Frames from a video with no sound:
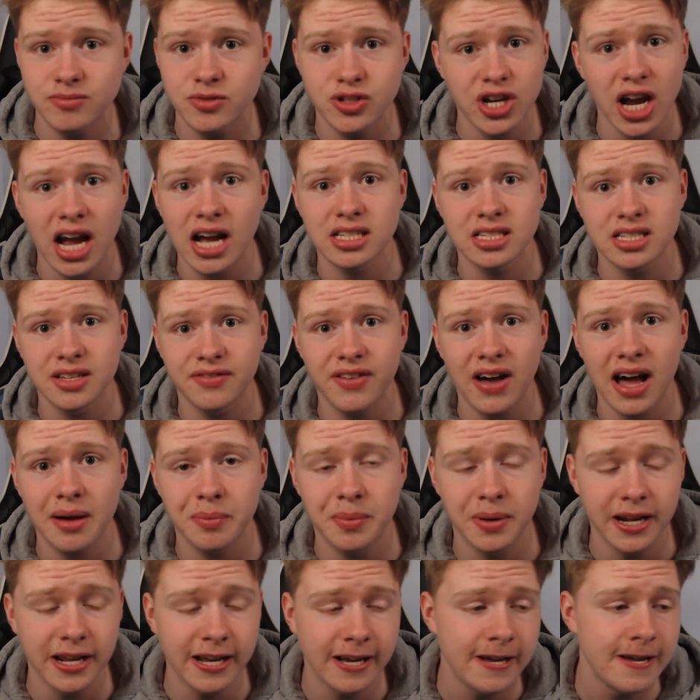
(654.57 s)
chance of
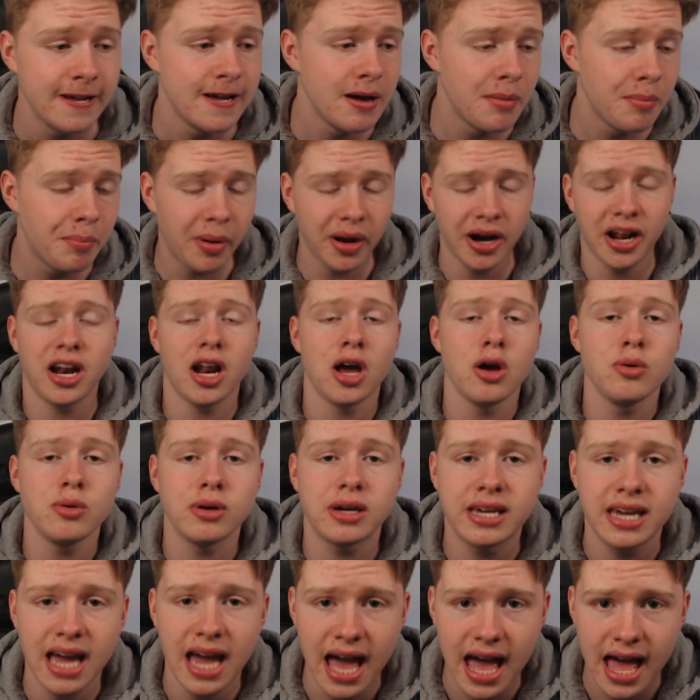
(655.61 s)
happening. But I don't
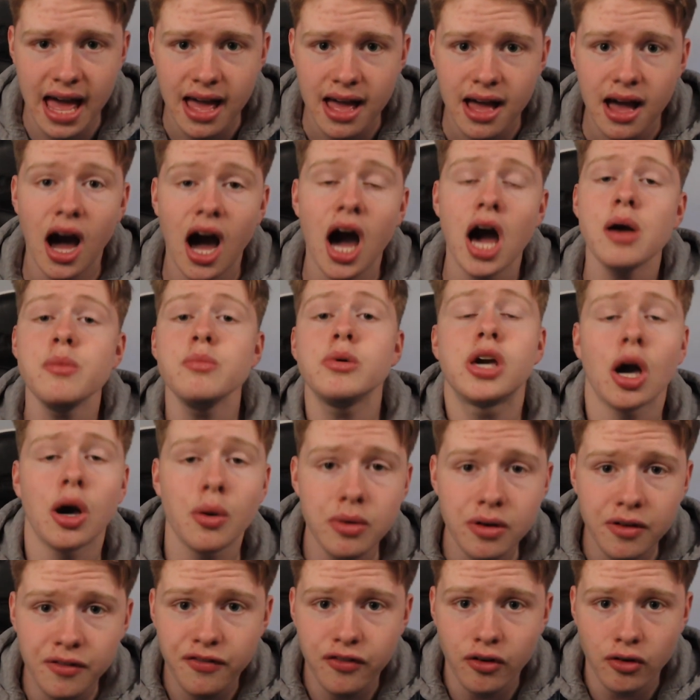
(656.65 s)
care. I'm
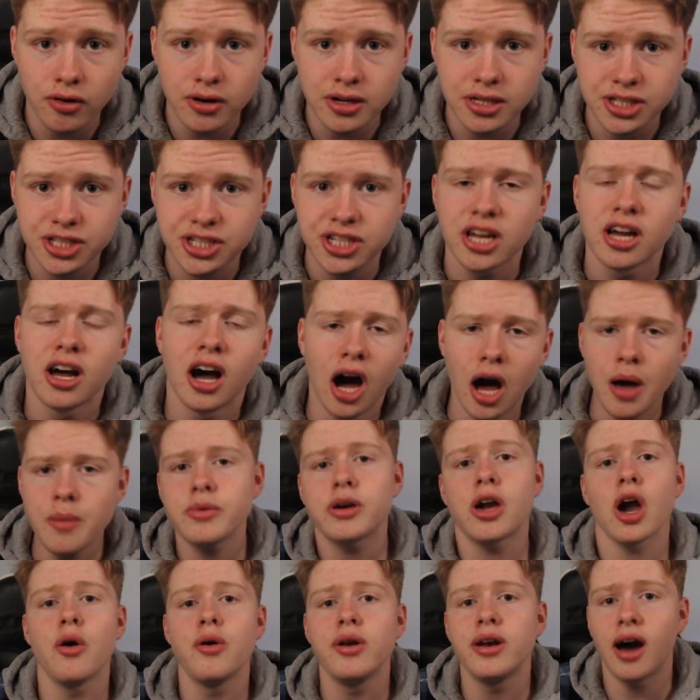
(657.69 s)
going for it. I'm
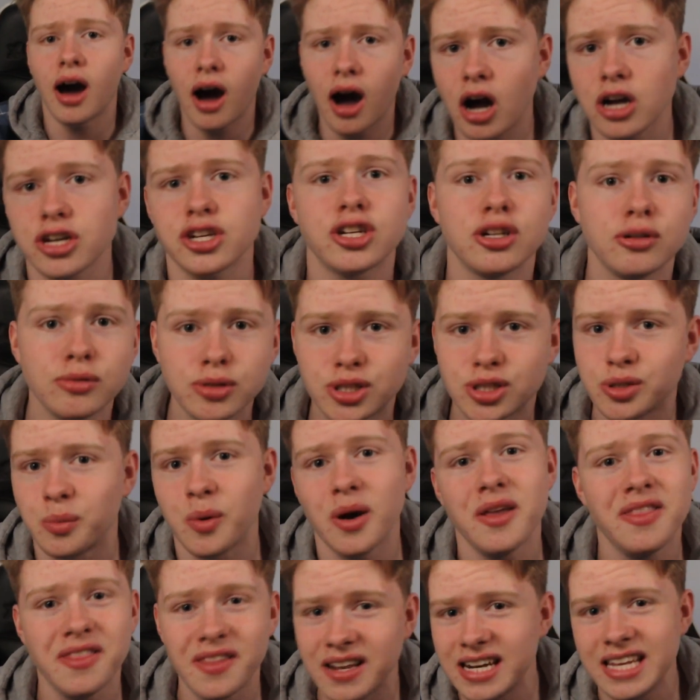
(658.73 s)
going Arsenal to
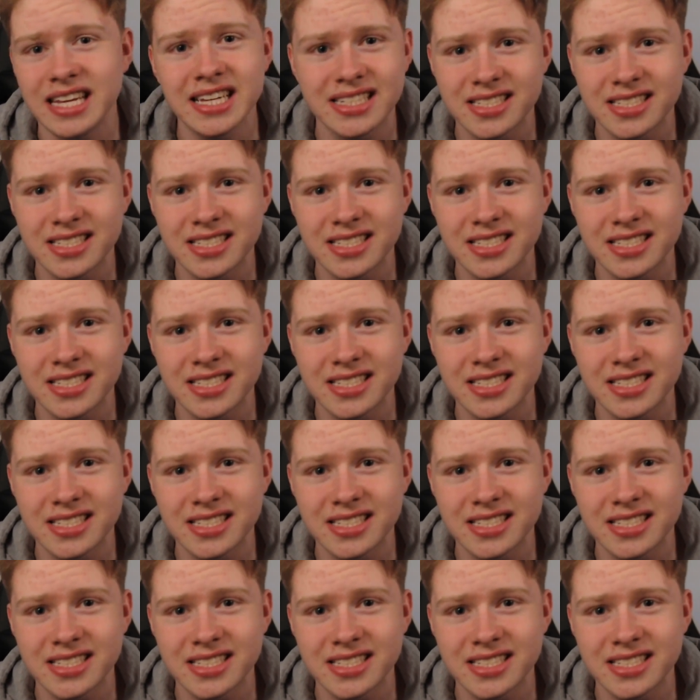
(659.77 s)
win the league